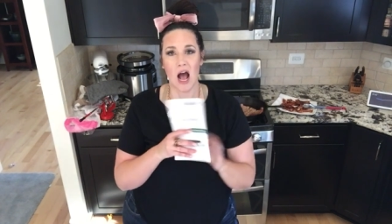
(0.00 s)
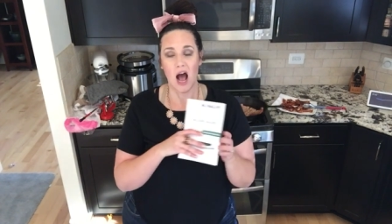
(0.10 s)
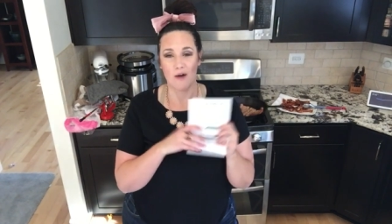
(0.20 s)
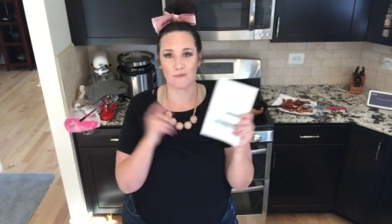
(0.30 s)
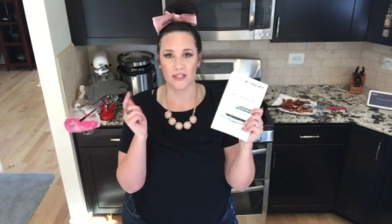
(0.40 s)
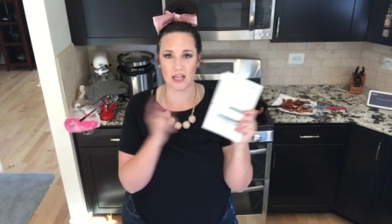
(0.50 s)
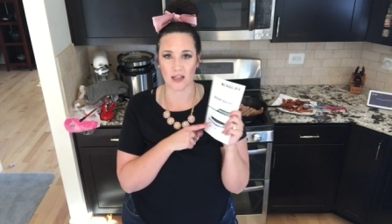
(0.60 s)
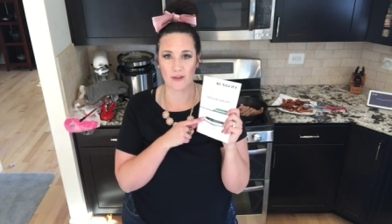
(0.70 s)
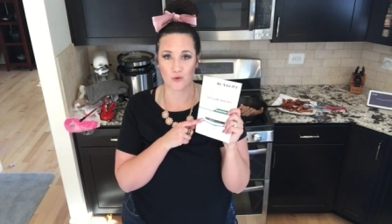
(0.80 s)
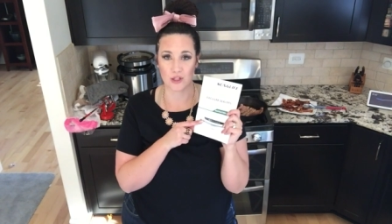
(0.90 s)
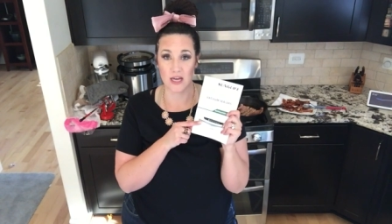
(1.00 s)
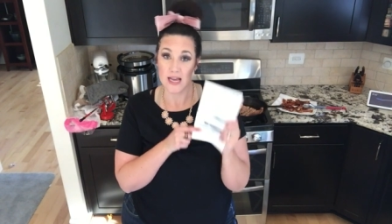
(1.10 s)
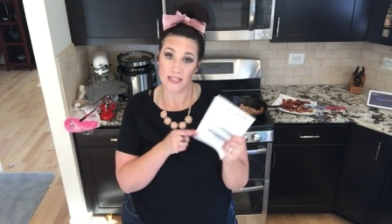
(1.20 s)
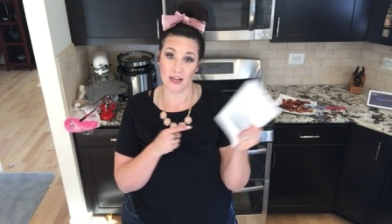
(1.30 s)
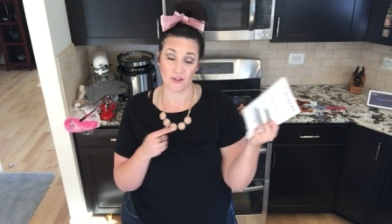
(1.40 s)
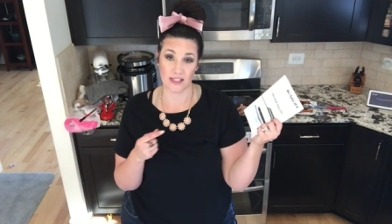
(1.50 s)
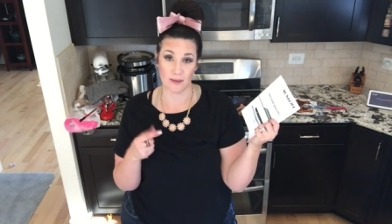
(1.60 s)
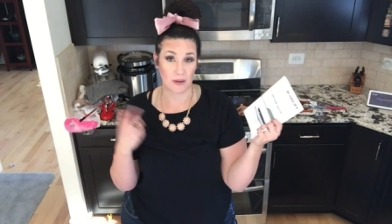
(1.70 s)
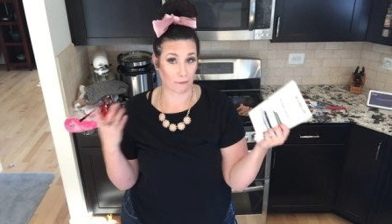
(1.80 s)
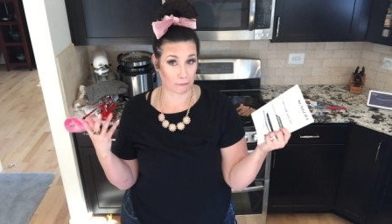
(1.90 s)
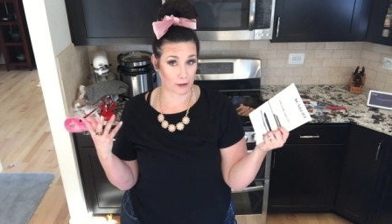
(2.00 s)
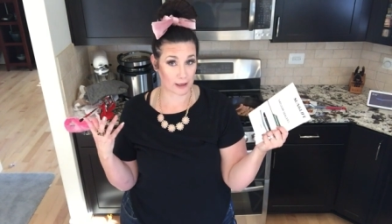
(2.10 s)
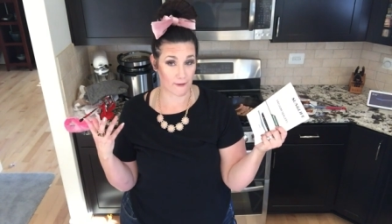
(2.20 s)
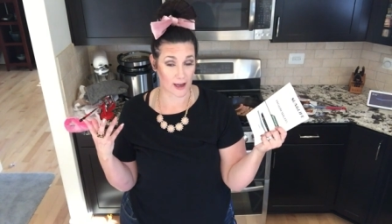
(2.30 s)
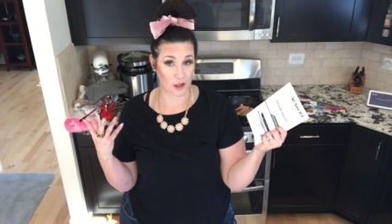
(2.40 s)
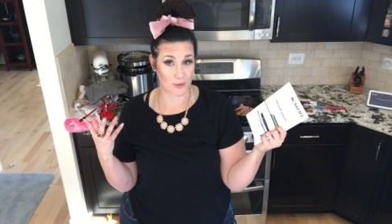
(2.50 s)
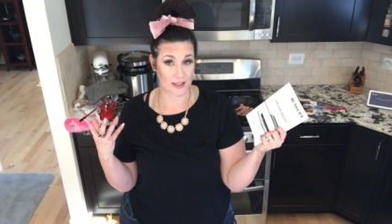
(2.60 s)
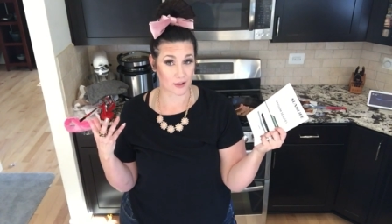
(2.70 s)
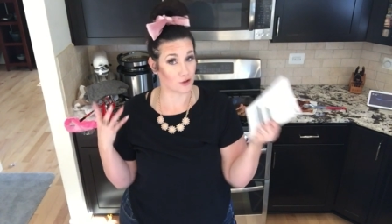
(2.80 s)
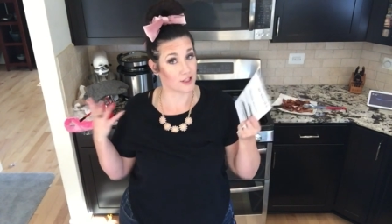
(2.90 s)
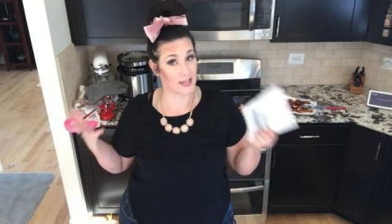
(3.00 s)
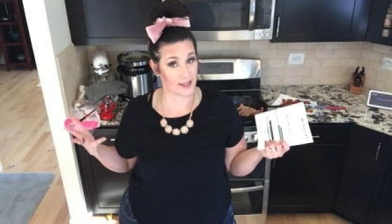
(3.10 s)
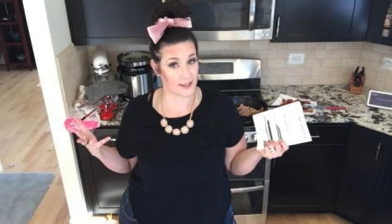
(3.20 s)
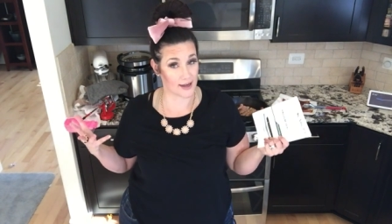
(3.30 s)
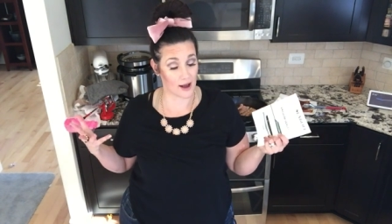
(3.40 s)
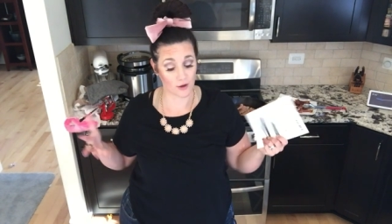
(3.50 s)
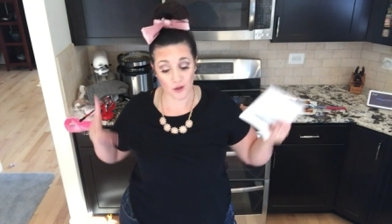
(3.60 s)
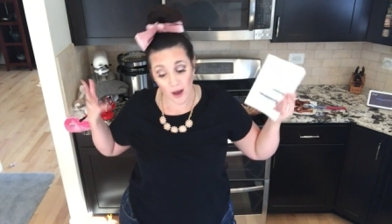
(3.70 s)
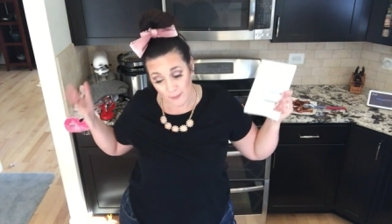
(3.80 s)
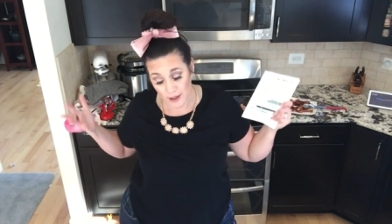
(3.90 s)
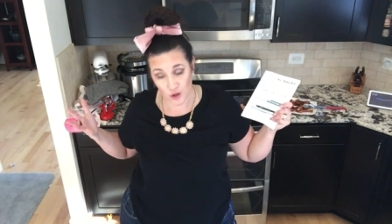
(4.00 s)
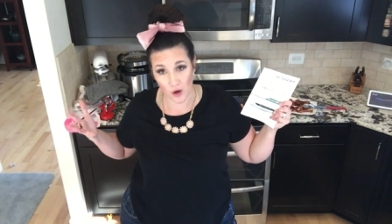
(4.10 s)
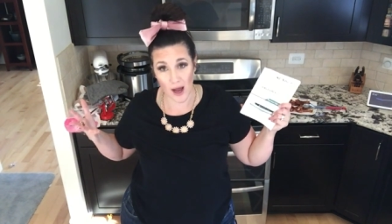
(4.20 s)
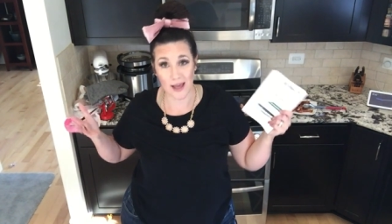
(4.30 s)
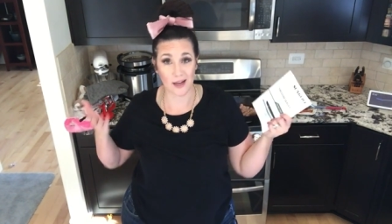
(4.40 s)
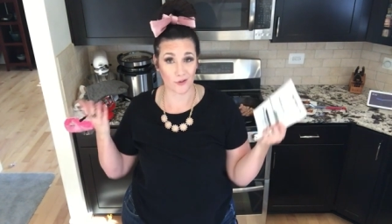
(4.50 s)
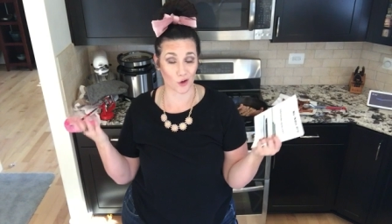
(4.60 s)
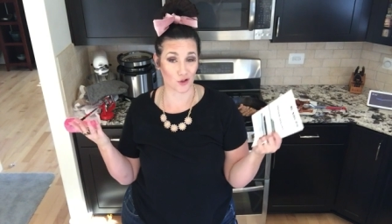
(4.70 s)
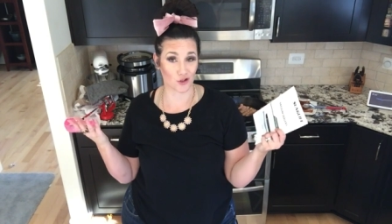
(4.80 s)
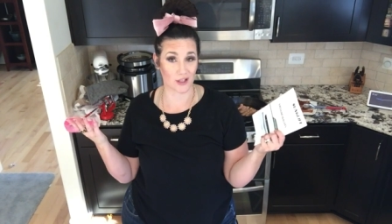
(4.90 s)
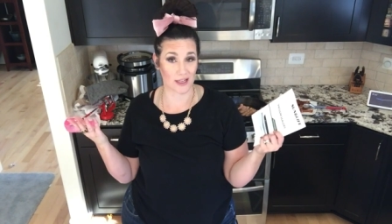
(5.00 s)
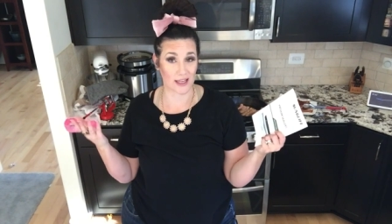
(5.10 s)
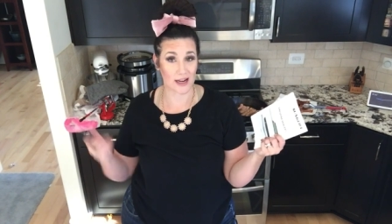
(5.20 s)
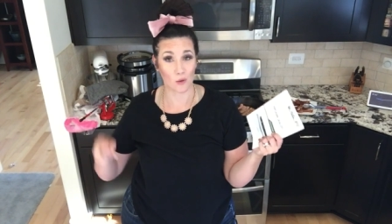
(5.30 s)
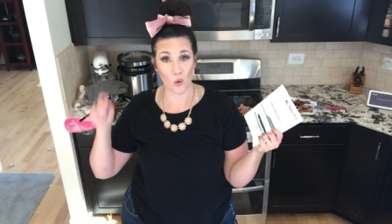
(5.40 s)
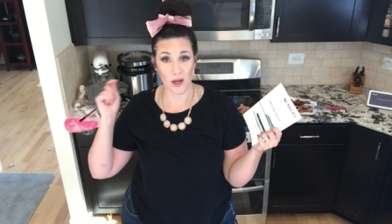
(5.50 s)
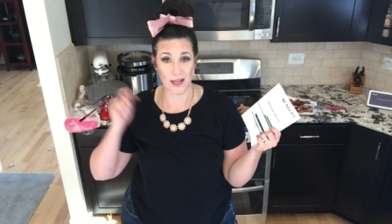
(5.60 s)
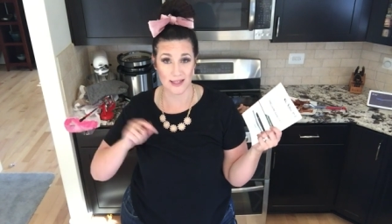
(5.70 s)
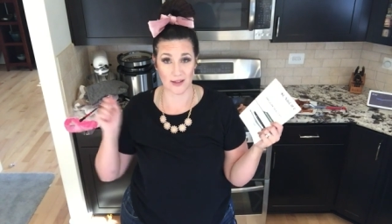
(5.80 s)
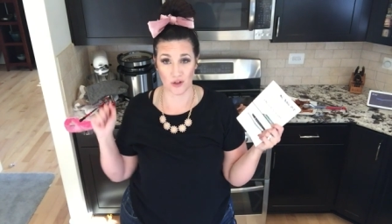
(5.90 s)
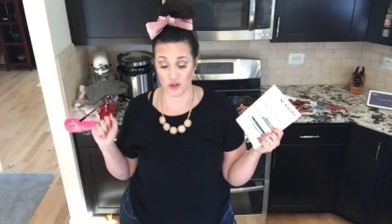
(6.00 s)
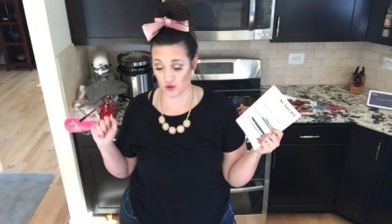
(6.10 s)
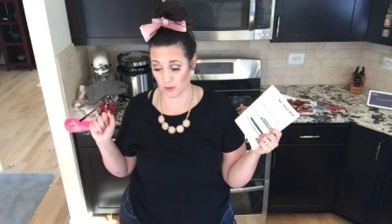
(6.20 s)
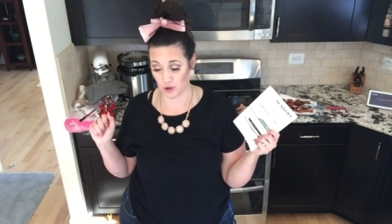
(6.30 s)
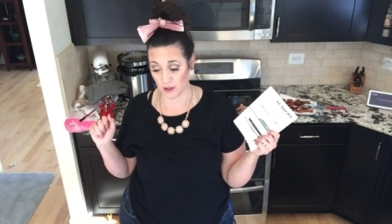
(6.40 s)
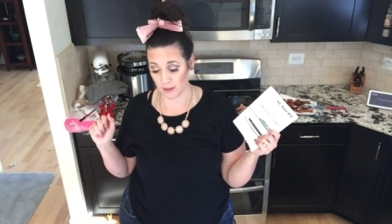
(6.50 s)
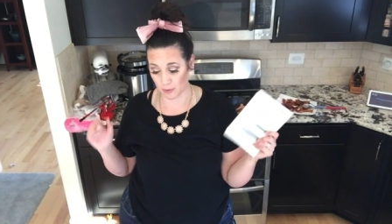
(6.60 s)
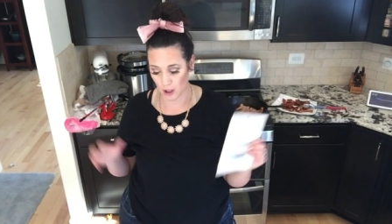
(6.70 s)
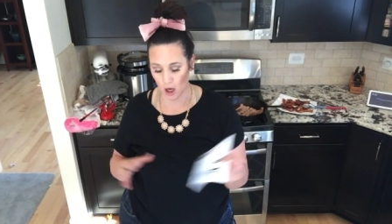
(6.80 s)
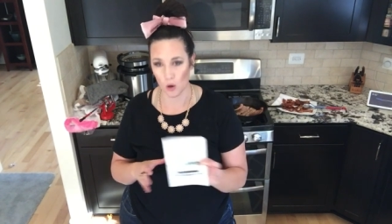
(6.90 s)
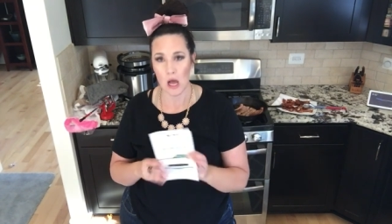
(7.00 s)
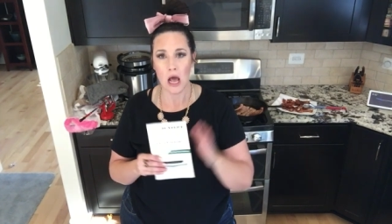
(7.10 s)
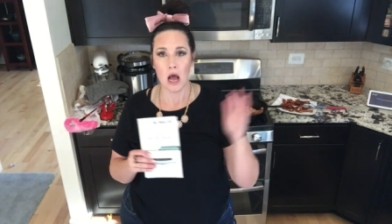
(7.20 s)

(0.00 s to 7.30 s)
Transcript: Sunlife was nice enough to send me a free vacuum sealer to test it out. So I'm gonna try it. If you're interested in getting one, it's in the description link below.